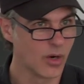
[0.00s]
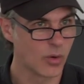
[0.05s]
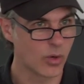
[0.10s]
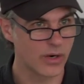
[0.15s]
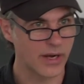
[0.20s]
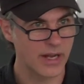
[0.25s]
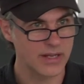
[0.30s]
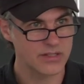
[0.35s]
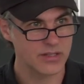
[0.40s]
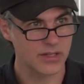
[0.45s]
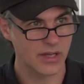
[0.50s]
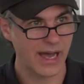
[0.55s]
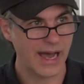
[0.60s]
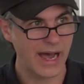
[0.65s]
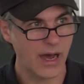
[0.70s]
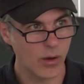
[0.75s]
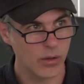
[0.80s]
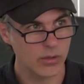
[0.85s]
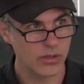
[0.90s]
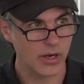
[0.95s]
Whereas the
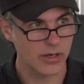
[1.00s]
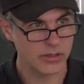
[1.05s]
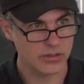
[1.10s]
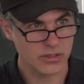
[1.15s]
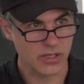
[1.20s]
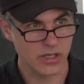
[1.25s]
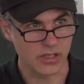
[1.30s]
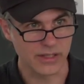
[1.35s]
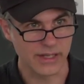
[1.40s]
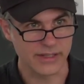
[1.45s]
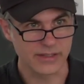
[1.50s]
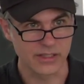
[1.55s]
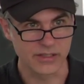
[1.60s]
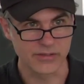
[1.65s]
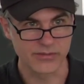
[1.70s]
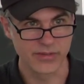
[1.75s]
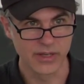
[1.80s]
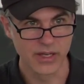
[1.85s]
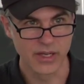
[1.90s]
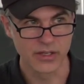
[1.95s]
Howl Art
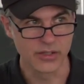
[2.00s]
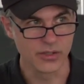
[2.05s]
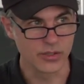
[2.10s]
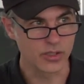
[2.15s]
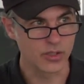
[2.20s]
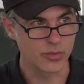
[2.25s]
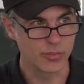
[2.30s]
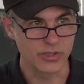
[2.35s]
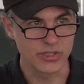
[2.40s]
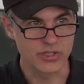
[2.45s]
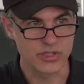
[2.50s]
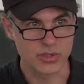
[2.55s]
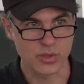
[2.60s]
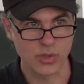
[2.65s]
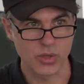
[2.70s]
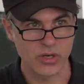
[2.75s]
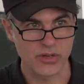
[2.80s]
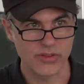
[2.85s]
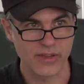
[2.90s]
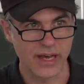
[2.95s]
Collective, you could be
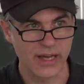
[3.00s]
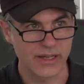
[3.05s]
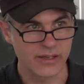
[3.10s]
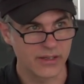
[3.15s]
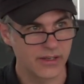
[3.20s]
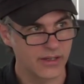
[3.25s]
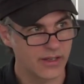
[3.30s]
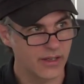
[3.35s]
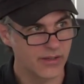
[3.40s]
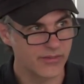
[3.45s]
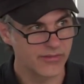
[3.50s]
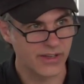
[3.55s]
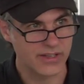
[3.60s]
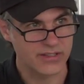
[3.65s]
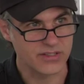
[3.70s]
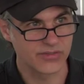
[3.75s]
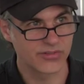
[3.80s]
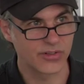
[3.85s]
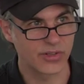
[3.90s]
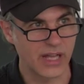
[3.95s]
sure that
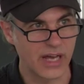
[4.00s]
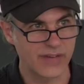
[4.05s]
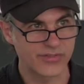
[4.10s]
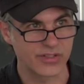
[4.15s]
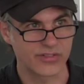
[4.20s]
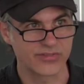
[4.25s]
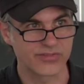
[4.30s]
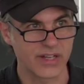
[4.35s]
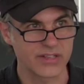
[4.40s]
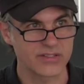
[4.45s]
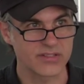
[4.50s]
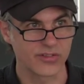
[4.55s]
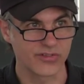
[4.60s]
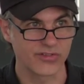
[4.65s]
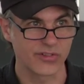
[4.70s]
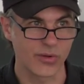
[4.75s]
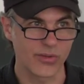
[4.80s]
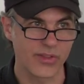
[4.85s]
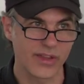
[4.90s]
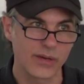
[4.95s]
festival after
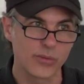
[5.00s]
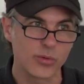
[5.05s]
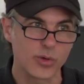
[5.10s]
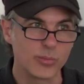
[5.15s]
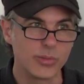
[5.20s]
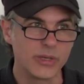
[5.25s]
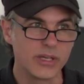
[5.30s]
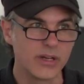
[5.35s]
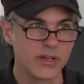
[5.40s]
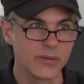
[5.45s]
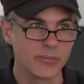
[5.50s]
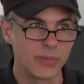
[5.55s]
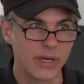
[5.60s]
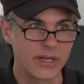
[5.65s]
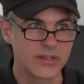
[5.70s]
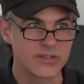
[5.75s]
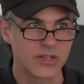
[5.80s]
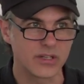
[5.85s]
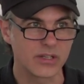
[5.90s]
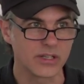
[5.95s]
festival, they will be
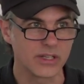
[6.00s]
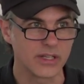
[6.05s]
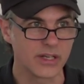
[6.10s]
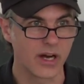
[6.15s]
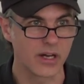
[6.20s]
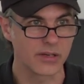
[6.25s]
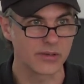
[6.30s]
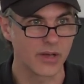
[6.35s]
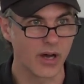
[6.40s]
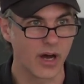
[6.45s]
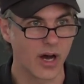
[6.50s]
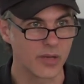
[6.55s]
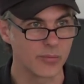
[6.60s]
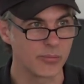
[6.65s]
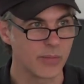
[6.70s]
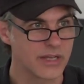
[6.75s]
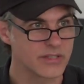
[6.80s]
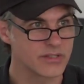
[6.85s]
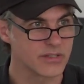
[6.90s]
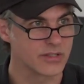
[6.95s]
basically
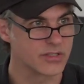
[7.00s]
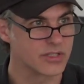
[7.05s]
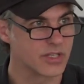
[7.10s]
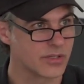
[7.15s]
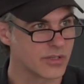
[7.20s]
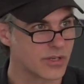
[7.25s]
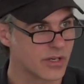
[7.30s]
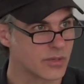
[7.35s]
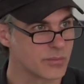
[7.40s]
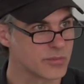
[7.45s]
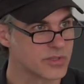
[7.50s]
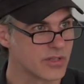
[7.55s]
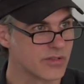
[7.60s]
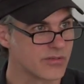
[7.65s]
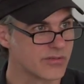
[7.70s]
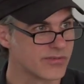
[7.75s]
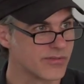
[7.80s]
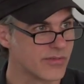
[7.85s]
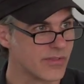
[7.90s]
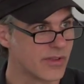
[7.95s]
on message in terms
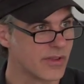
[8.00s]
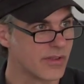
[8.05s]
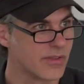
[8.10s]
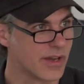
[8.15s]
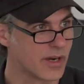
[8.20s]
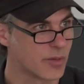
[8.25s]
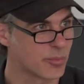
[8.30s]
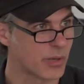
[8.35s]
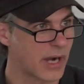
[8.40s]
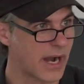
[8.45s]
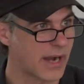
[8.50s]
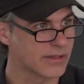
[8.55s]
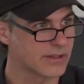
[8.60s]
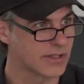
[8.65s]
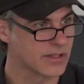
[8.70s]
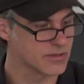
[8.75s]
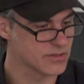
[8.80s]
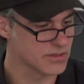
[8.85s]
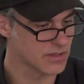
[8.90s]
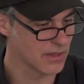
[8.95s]
of their
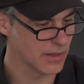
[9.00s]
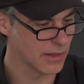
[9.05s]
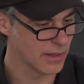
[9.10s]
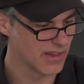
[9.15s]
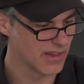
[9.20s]
practice.